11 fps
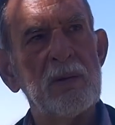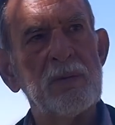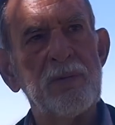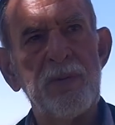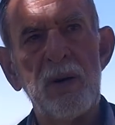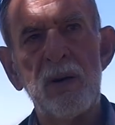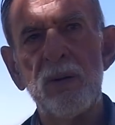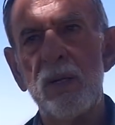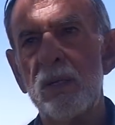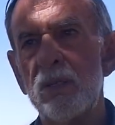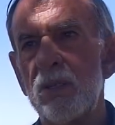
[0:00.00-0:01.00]

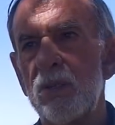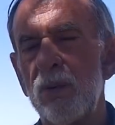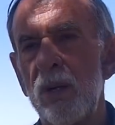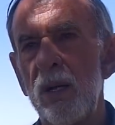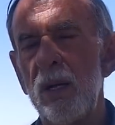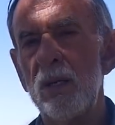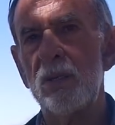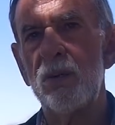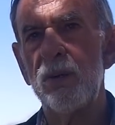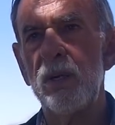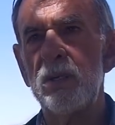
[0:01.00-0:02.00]
very strange
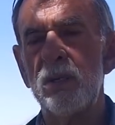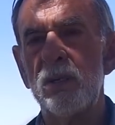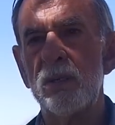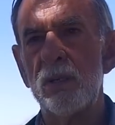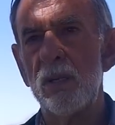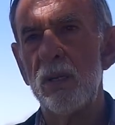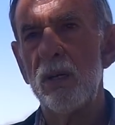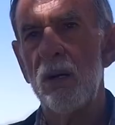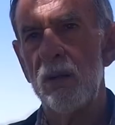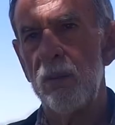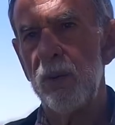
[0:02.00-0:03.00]
creatures
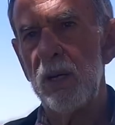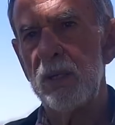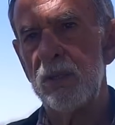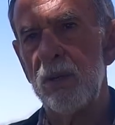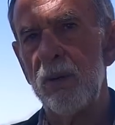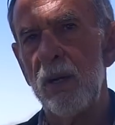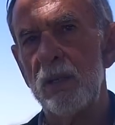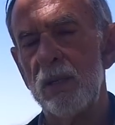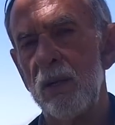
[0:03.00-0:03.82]
on the Bradshaw Ranch.